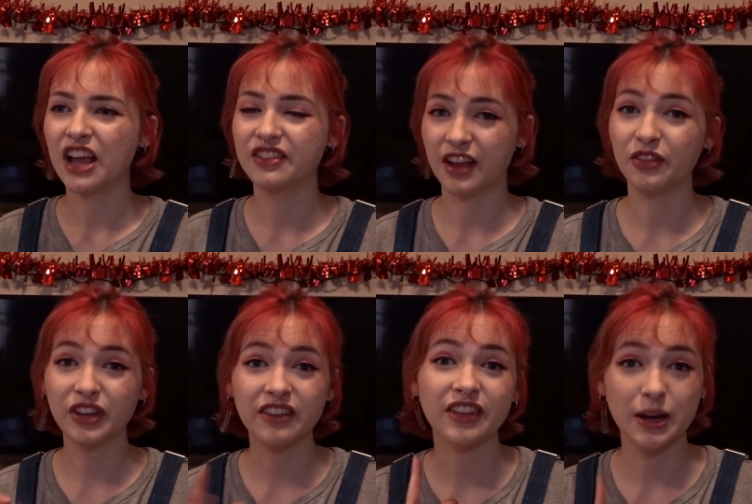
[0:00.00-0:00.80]
It sounds
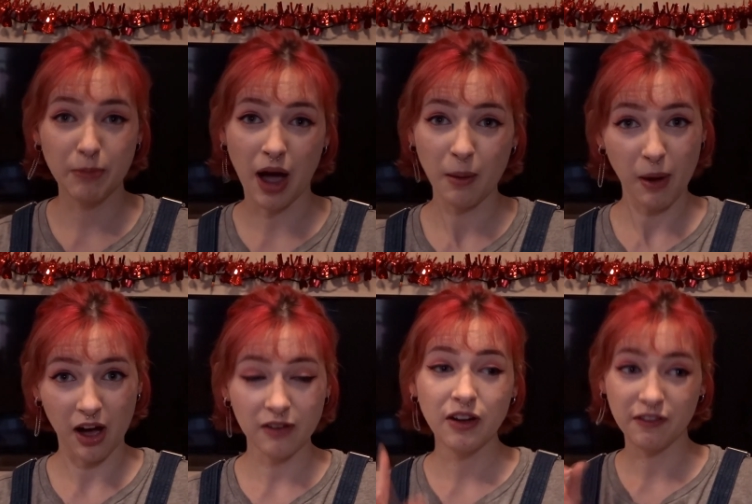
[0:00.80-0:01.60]
like it's gonna pop
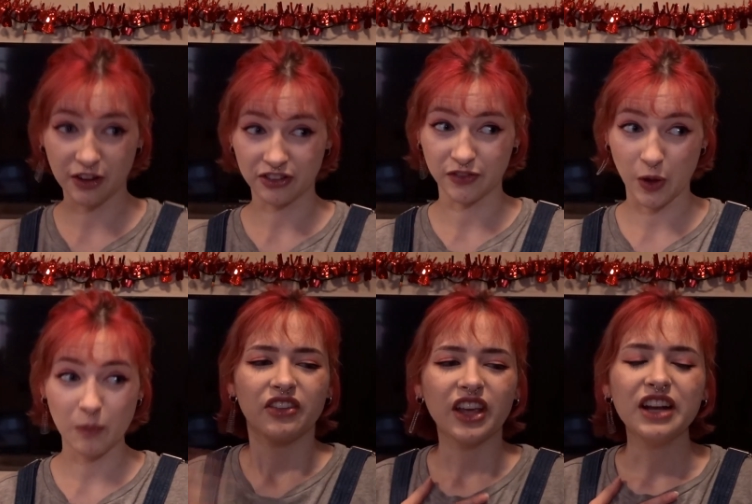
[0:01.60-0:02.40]
off, first of
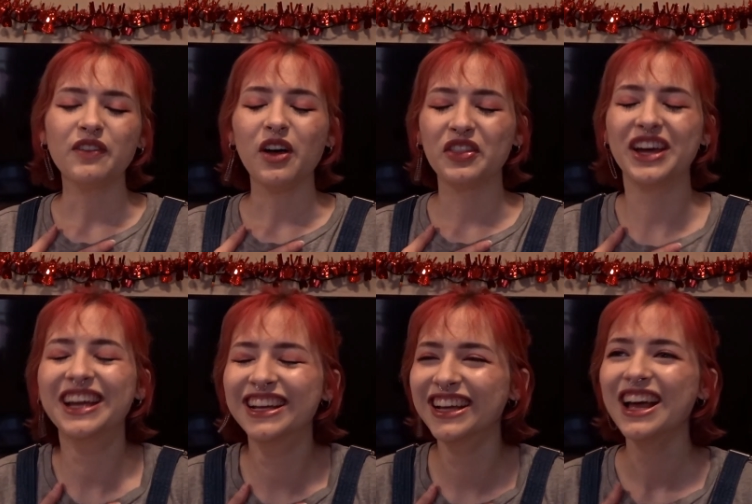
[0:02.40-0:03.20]
all. Second of all,
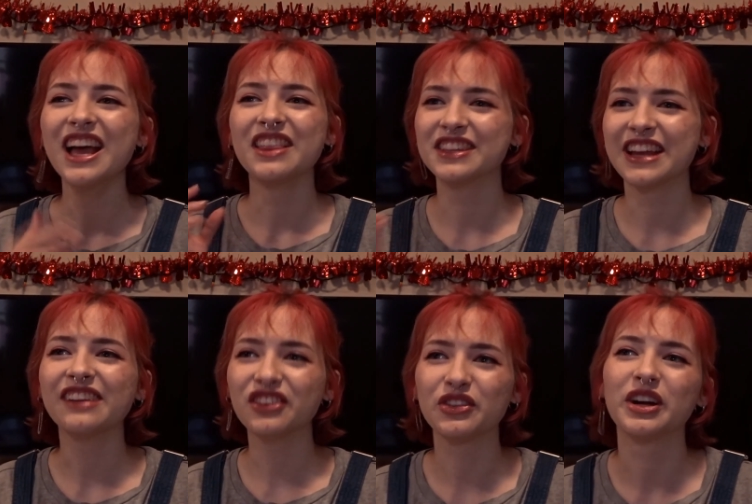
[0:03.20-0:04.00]
the
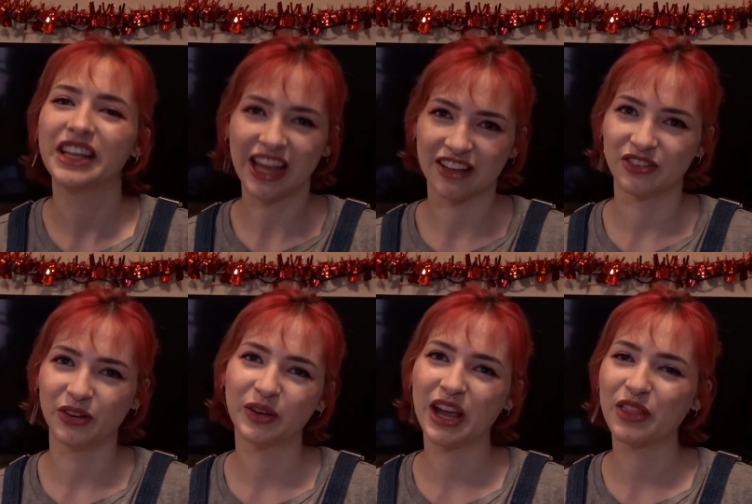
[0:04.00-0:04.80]
dance is already
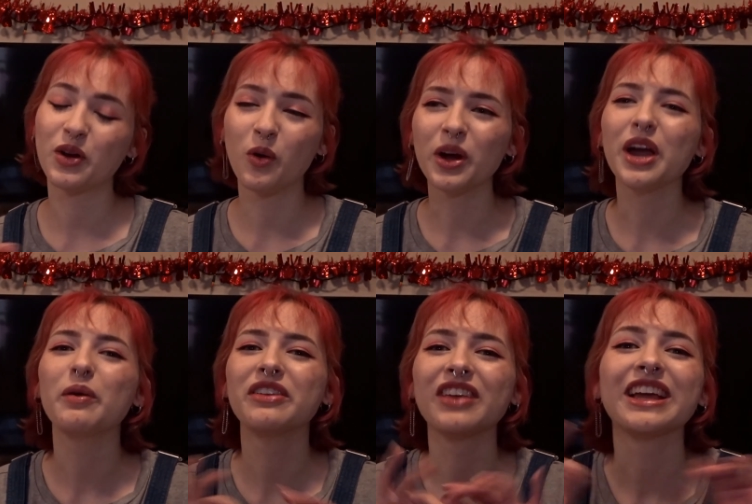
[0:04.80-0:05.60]
canceled, okay? The
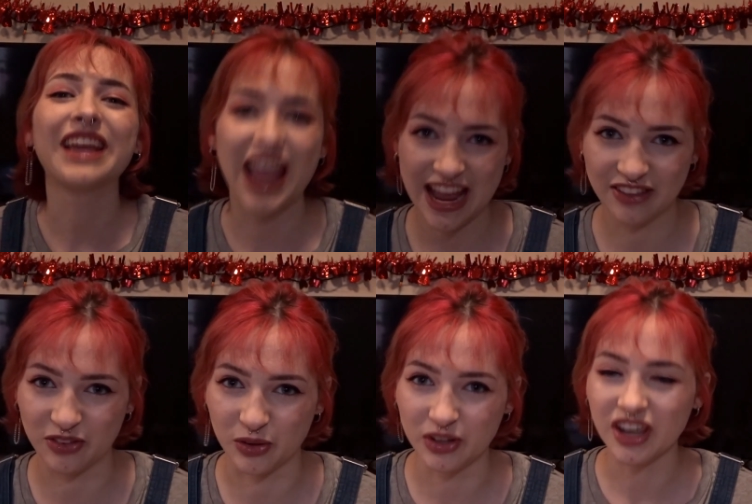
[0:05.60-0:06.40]
choreo is
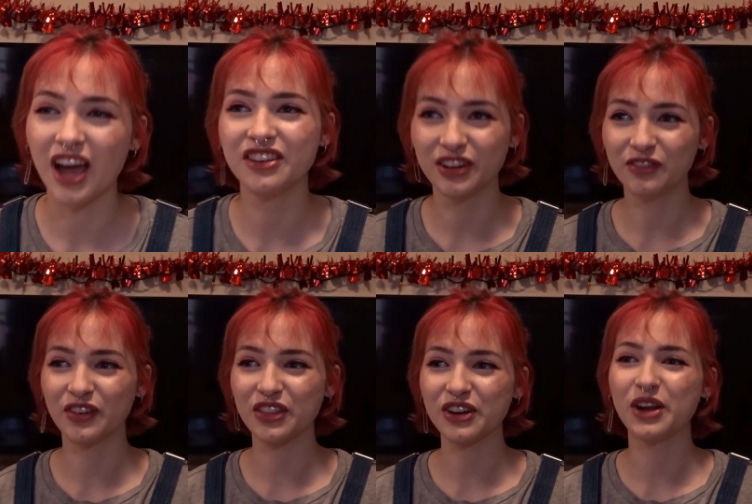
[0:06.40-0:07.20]
canceled until
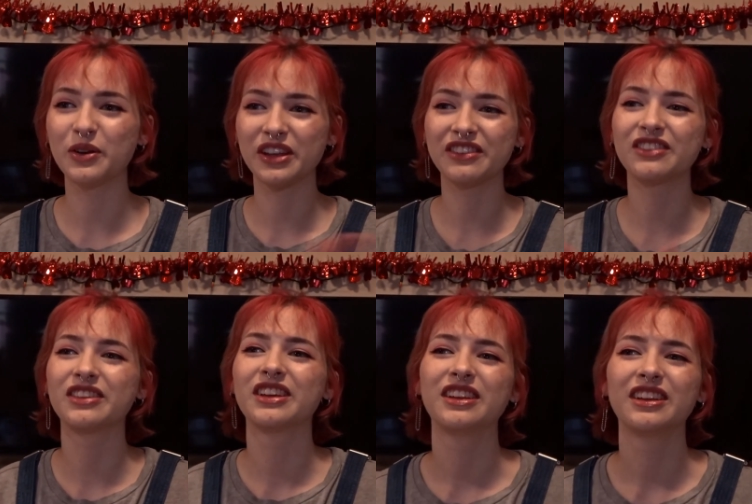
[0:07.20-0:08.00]
further notice.